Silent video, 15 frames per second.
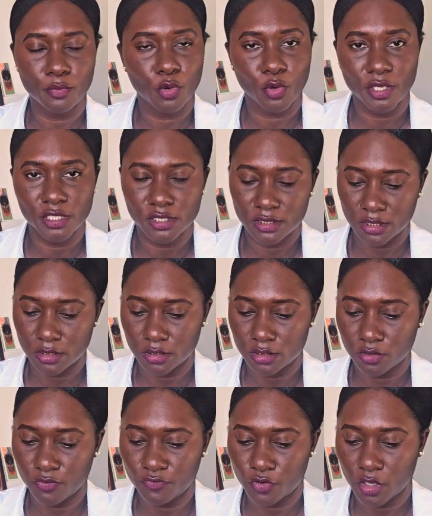it moist and
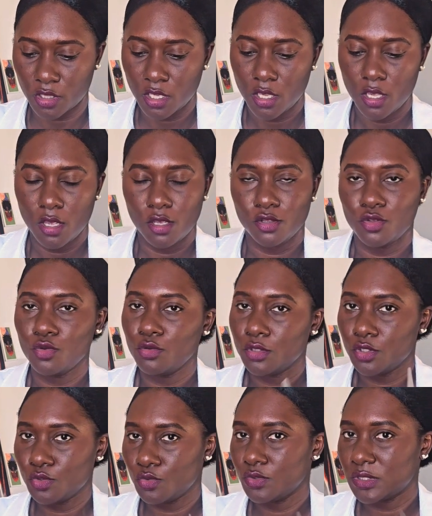so forth,
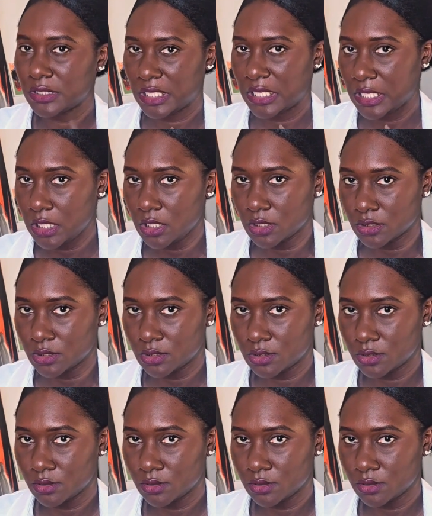you'll use these.